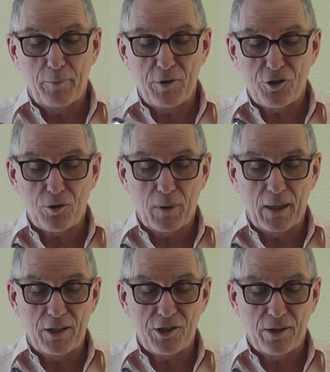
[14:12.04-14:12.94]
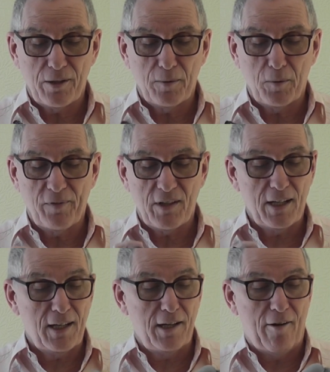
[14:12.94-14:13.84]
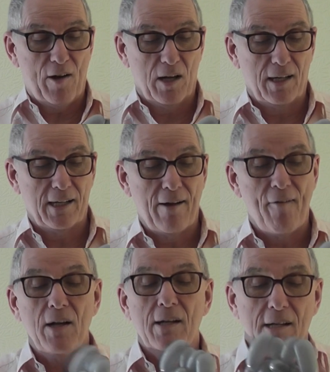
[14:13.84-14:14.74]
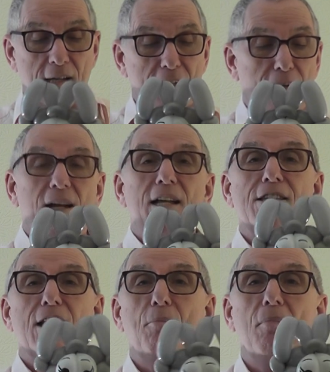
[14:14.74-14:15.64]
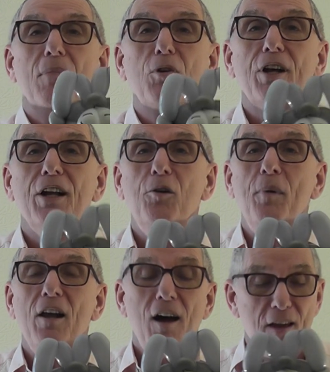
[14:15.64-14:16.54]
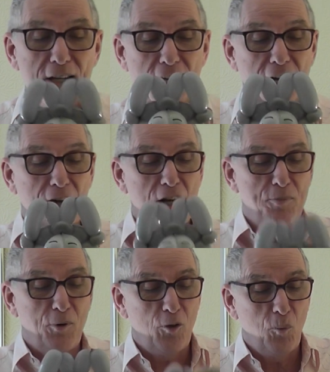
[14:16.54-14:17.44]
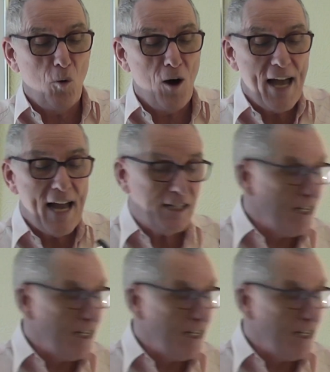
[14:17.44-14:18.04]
just quickly show you what we've done. So it ends up looking a little bit like this, and I like to put the white head